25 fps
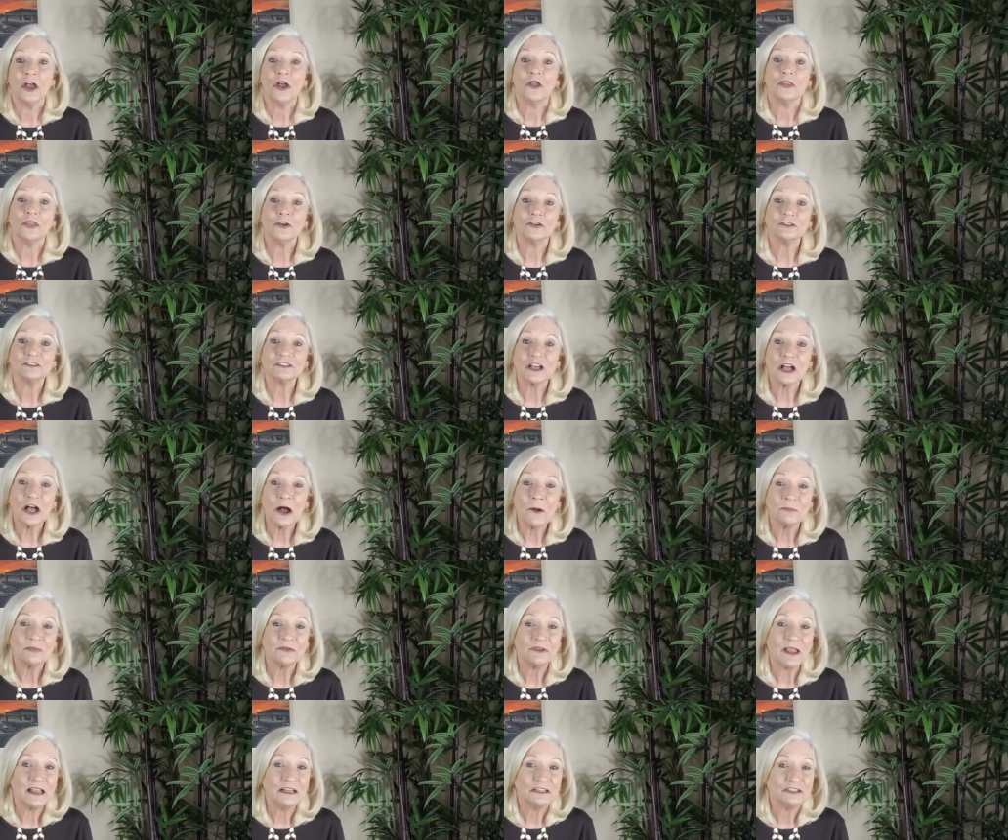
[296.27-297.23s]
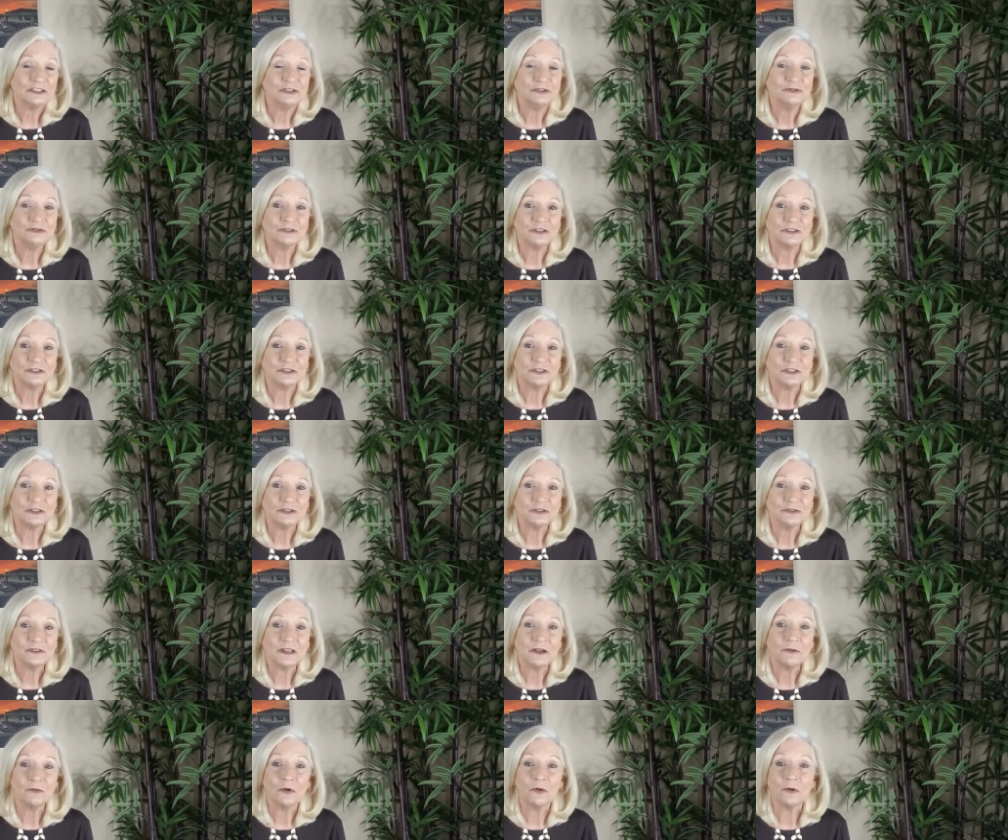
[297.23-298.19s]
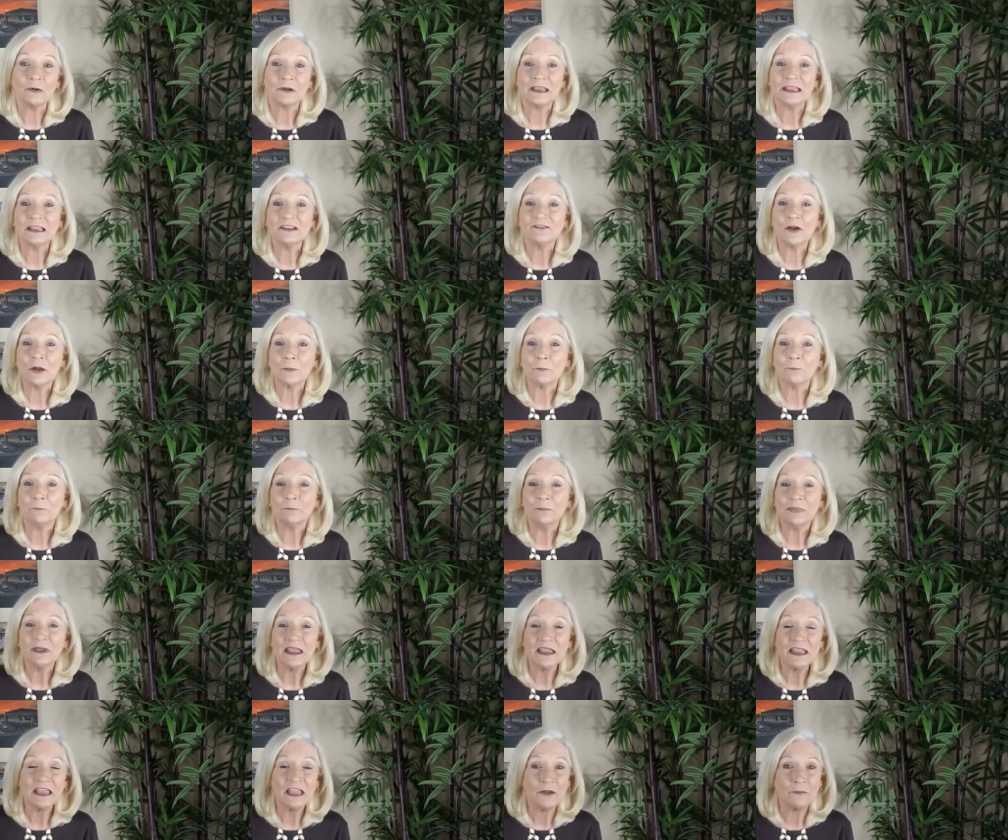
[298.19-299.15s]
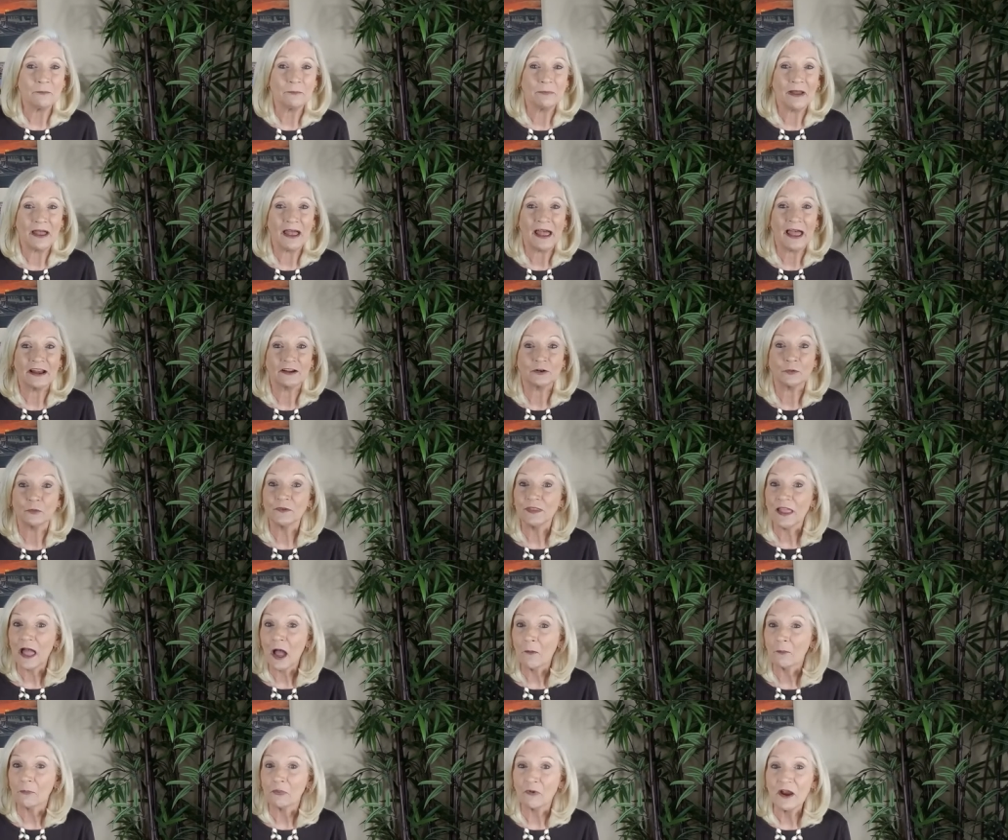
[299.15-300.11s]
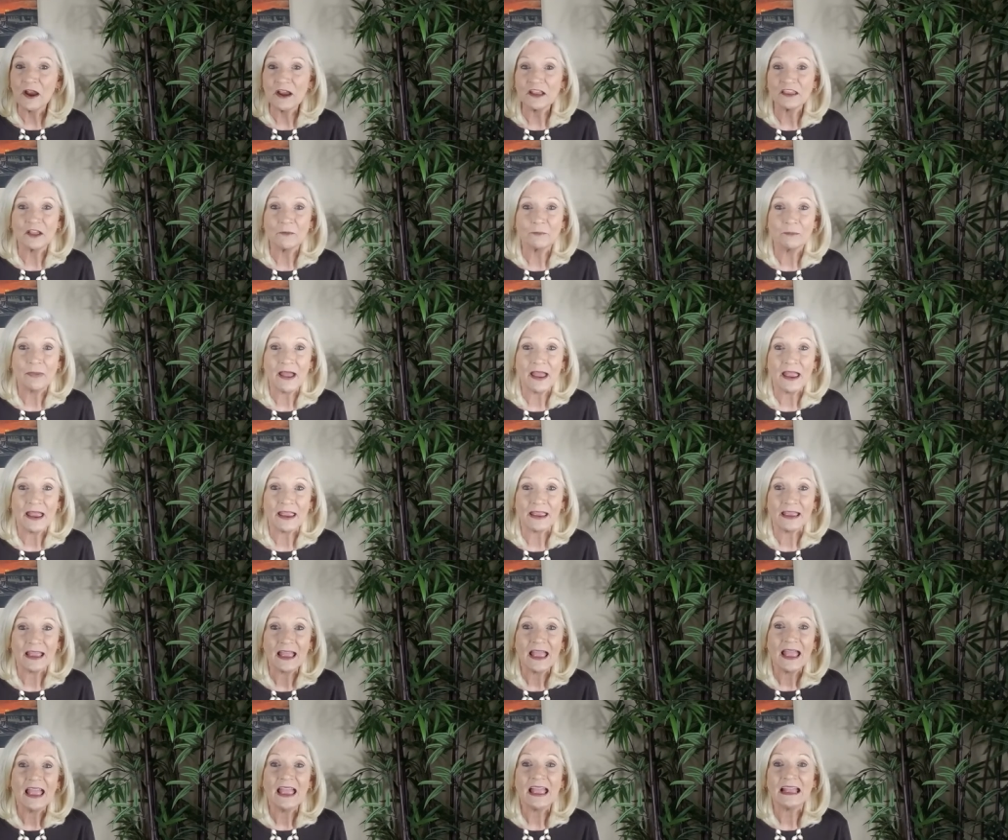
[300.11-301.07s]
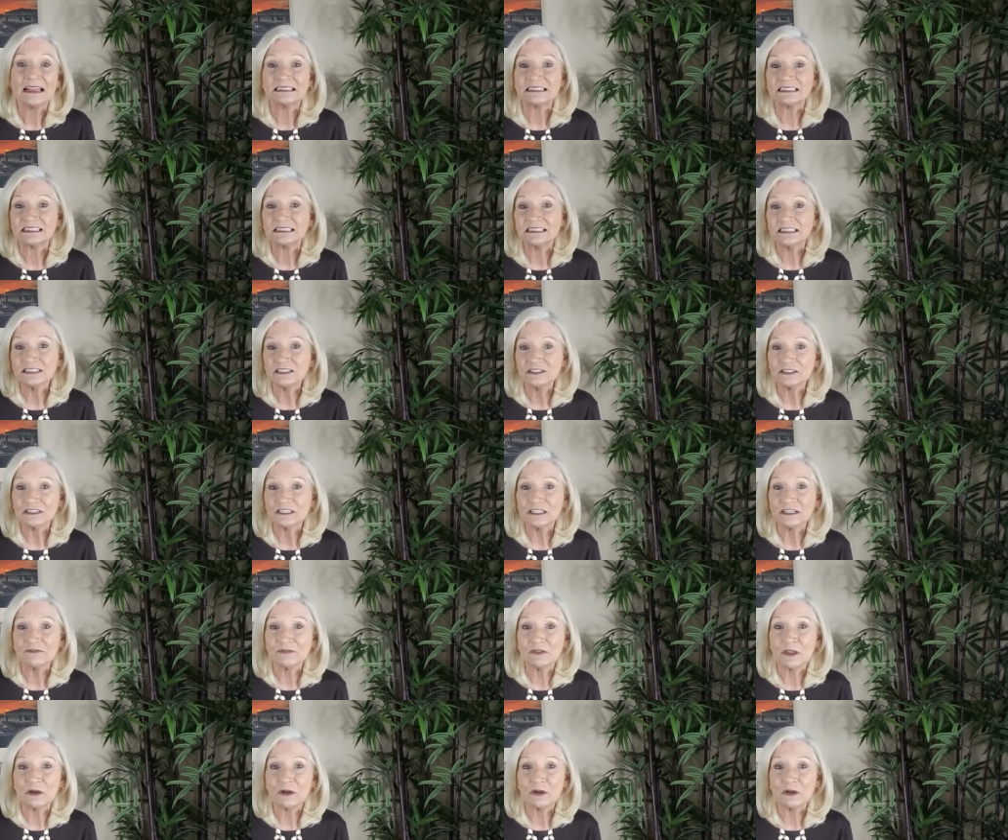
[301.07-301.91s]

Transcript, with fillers: There's updates you can do that will give a big impact without breaking the bank and still give